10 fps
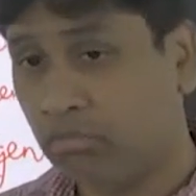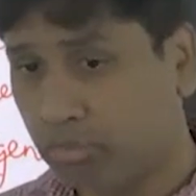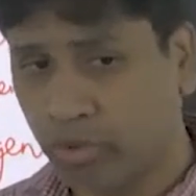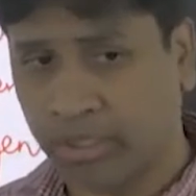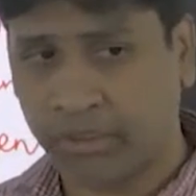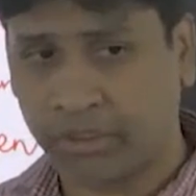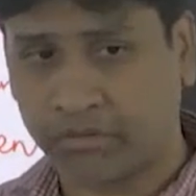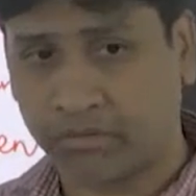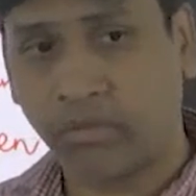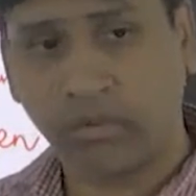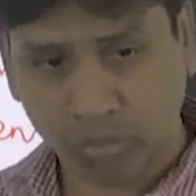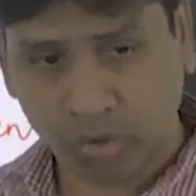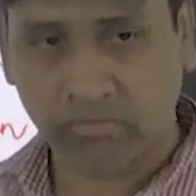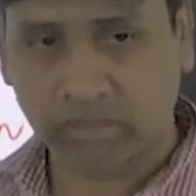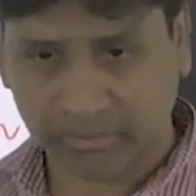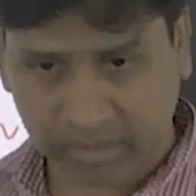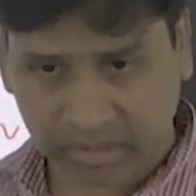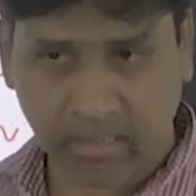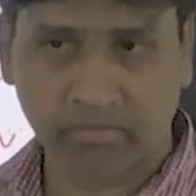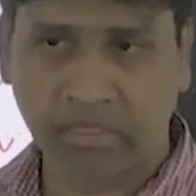Mutagen, most of the time the
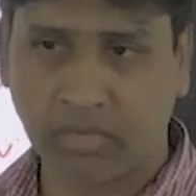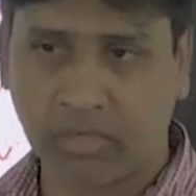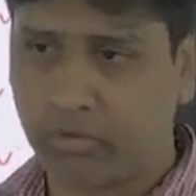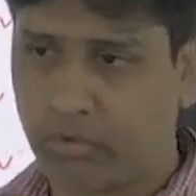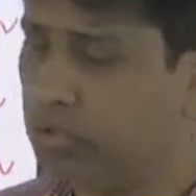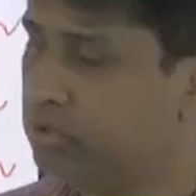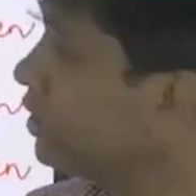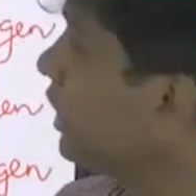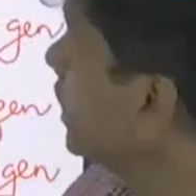same thing only it will do.